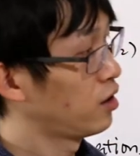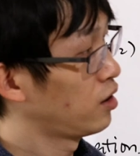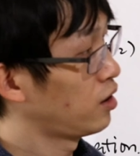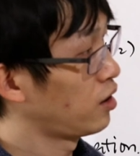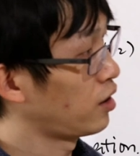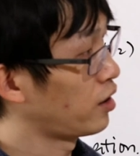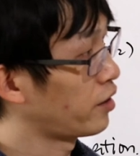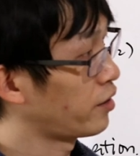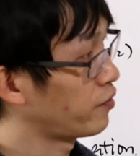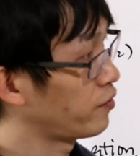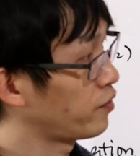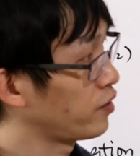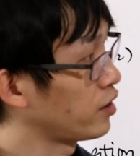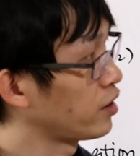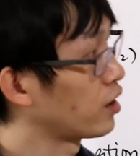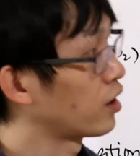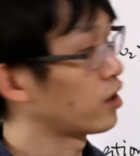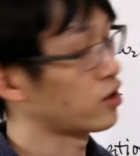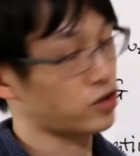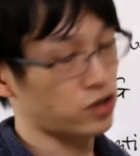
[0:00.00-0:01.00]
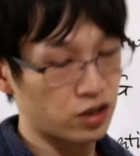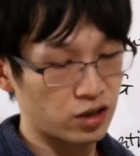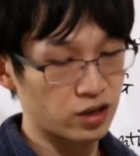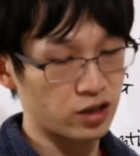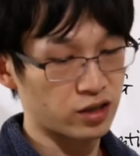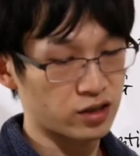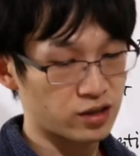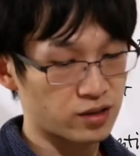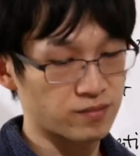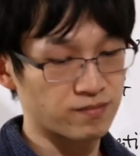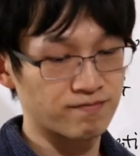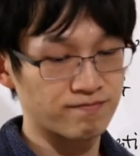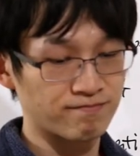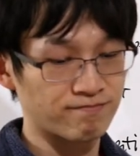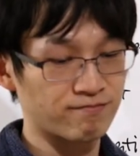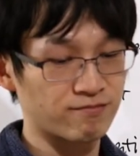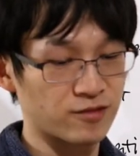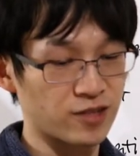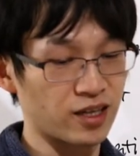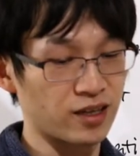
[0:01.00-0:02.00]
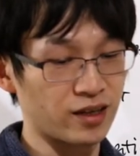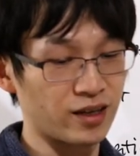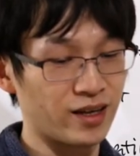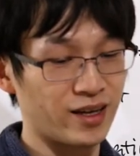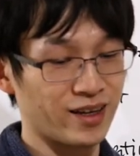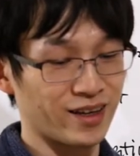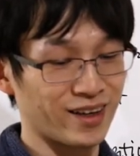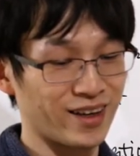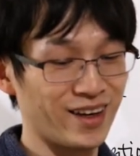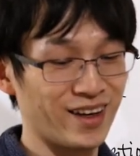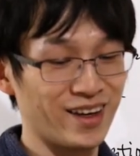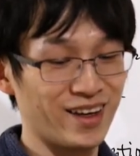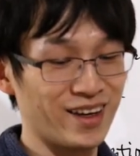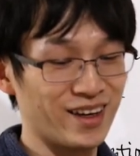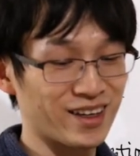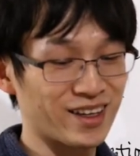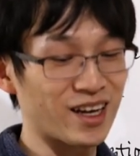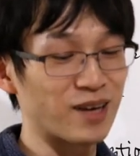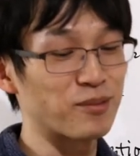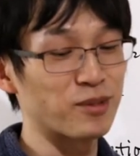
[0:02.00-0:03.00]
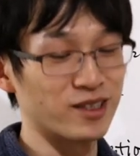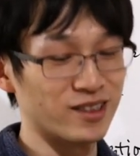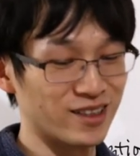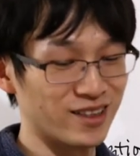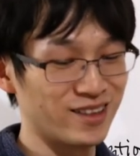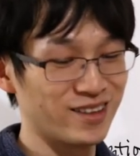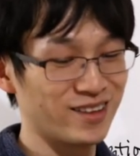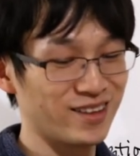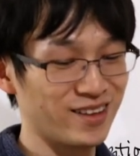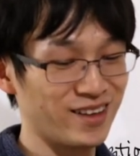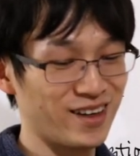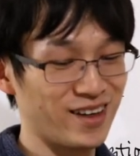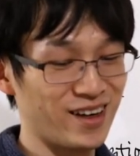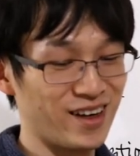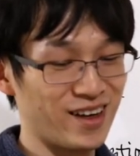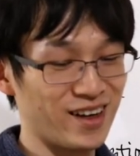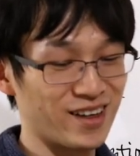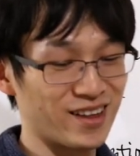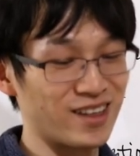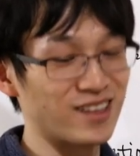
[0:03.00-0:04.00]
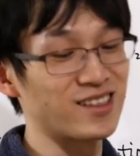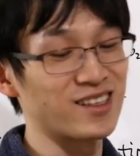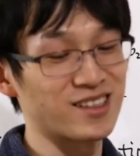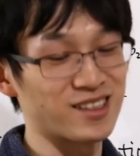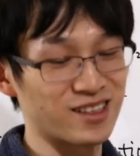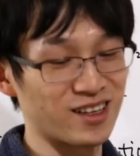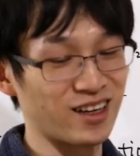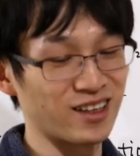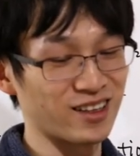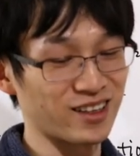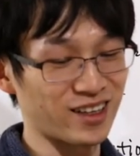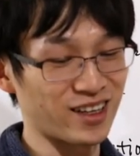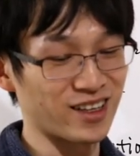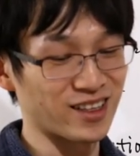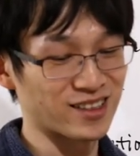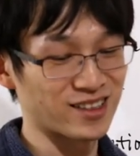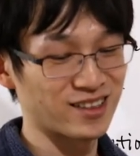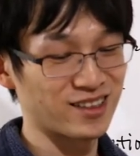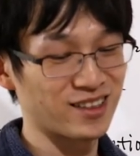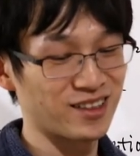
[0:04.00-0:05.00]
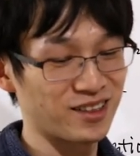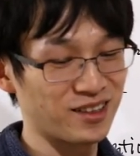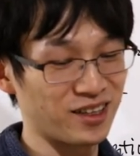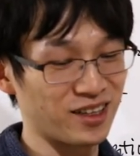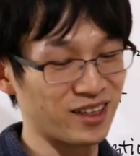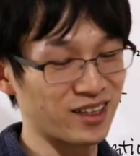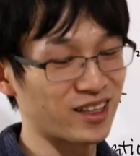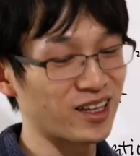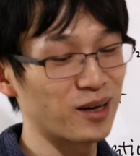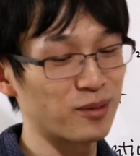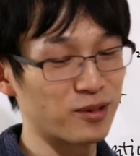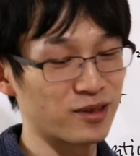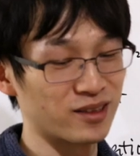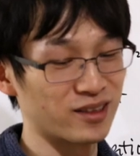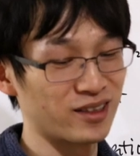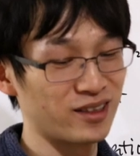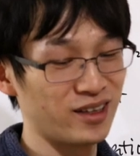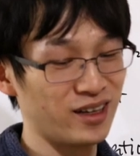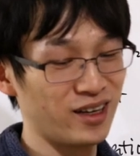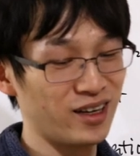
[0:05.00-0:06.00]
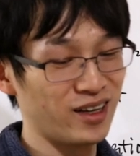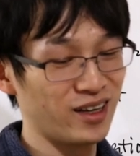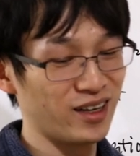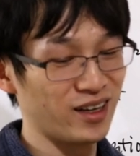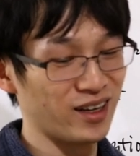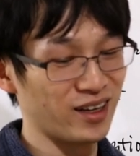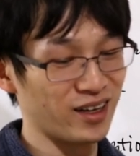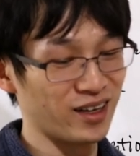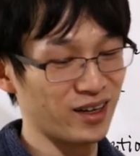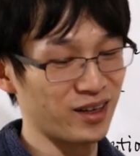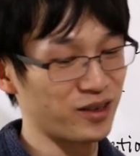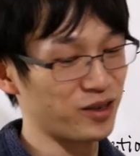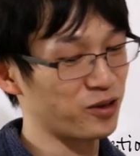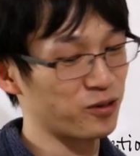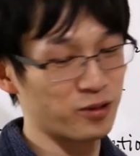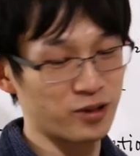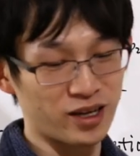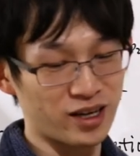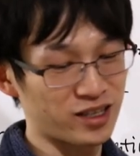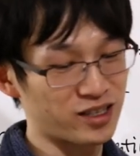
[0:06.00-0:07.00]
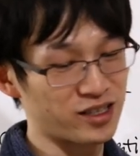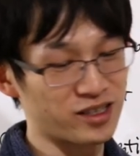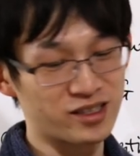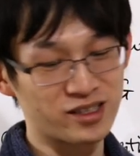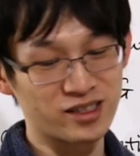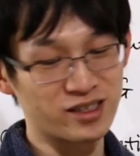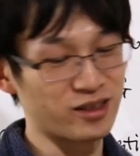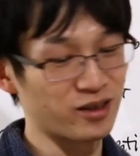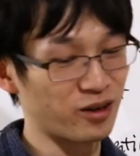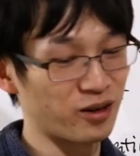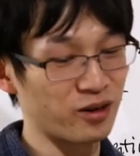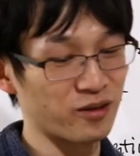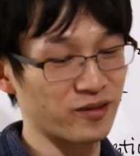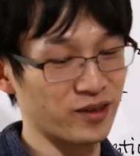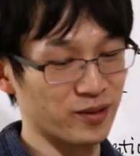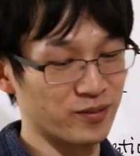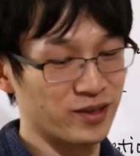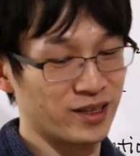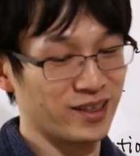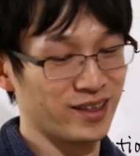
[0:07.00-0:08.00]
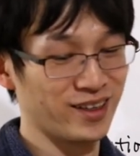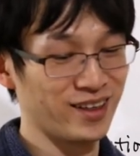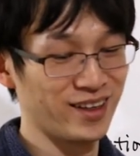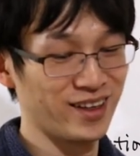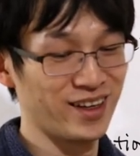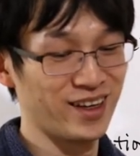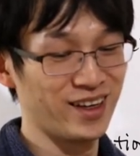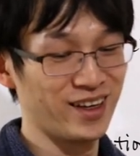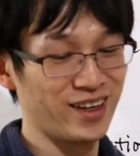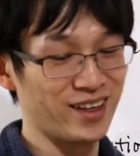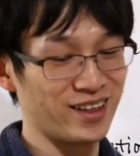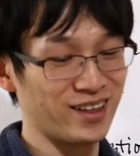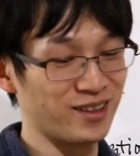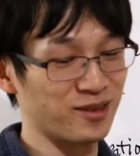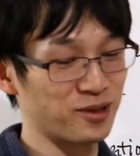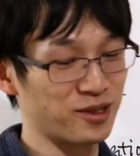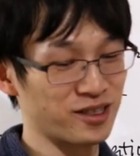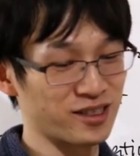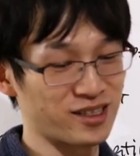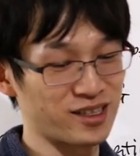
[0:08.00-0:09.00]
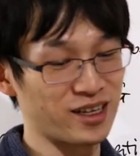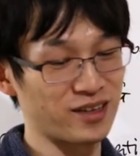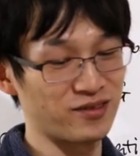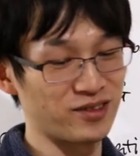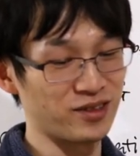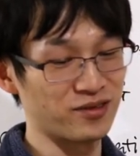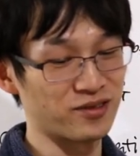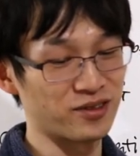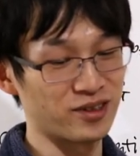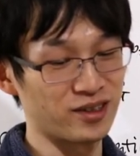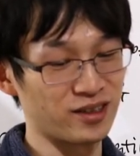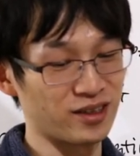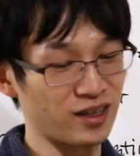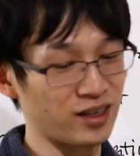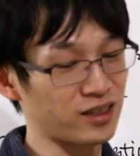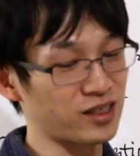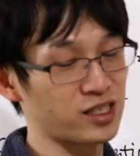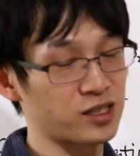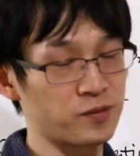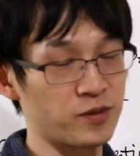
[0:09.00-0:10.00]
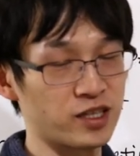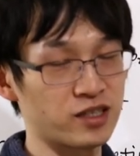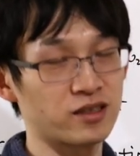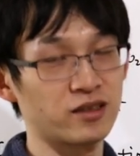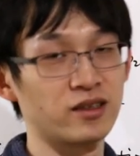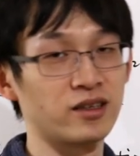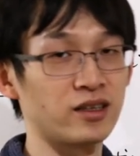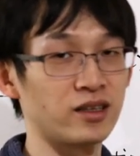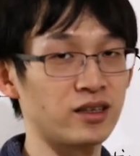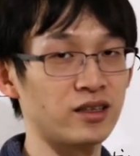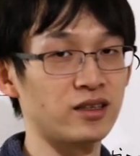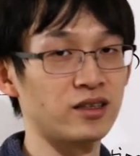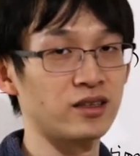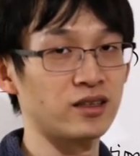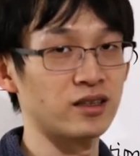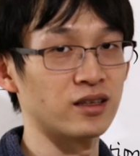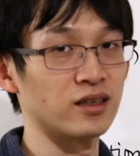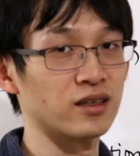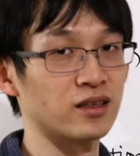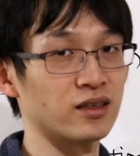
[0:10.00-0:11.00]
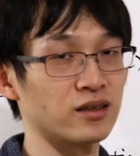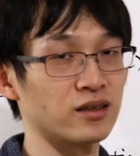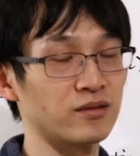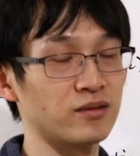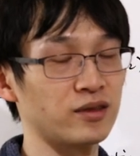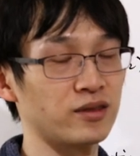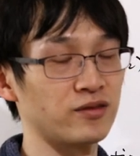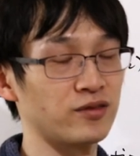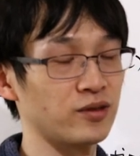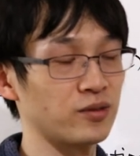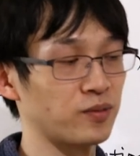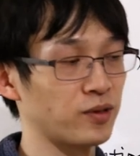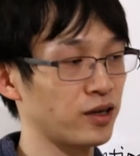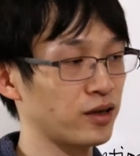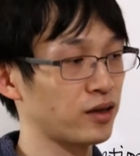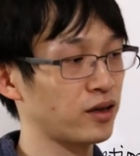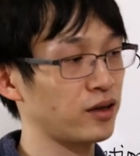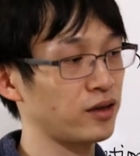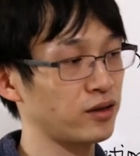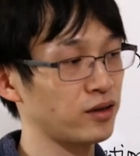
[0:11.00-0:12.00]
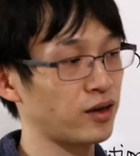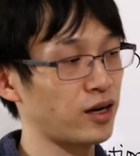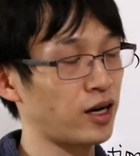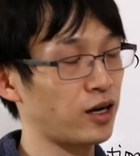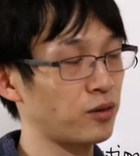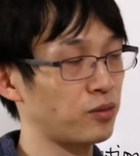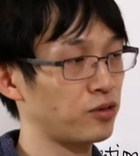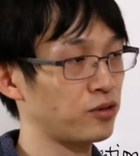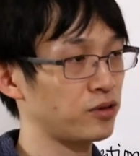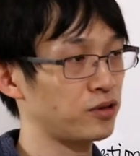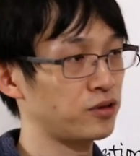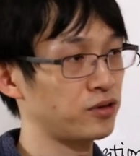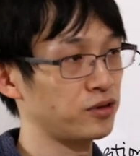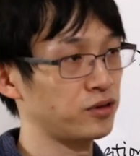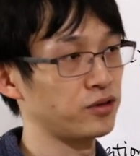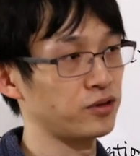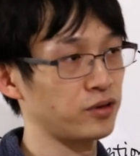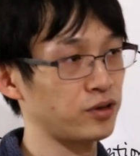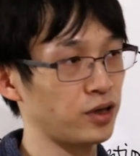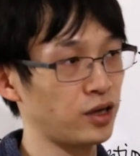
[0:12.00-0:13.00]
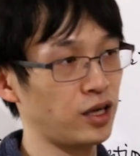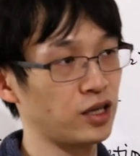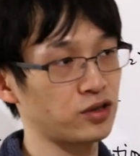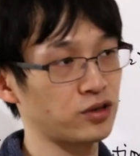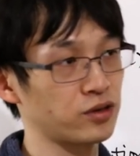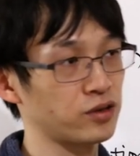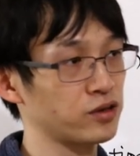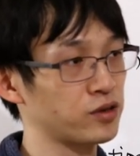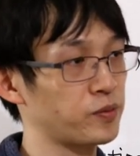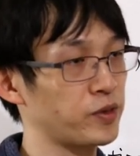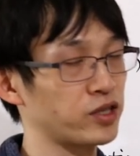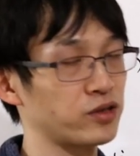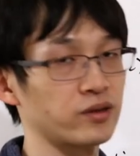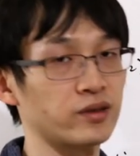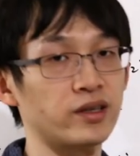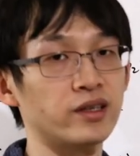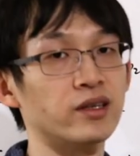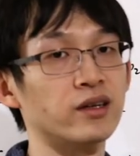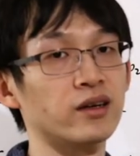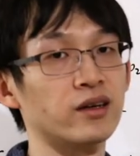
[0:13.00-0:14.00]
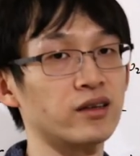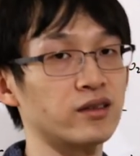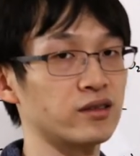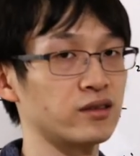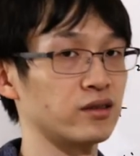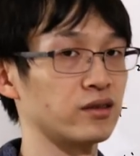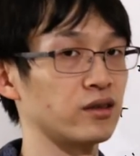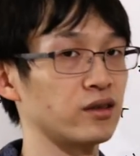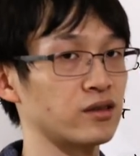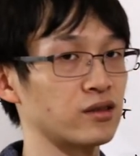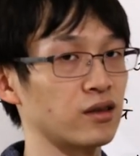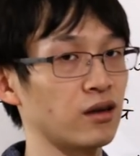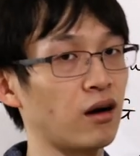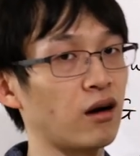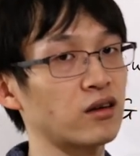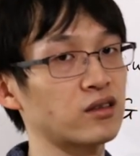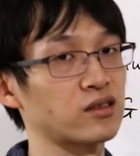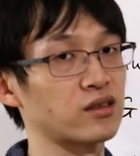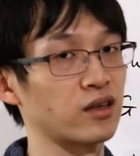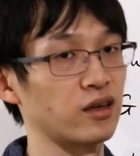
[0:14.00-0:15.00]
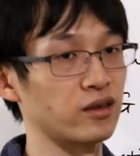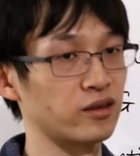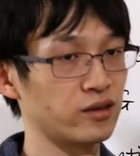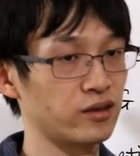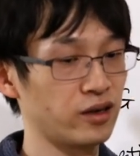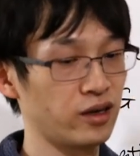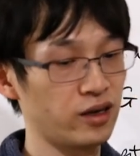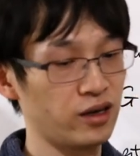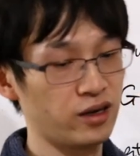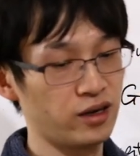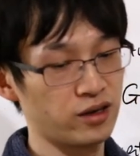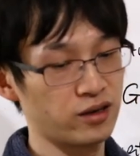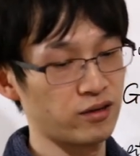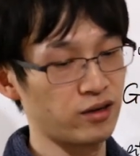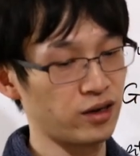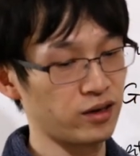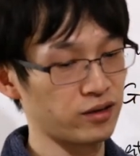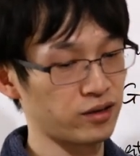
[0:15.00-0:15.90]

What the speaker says: And in electronics, okay, coupler, this is not the case. In coupler, you will actually see all of them. They will just have different, especially in if you plug in your output to electrical spectrum analyzer, it's log scale, right?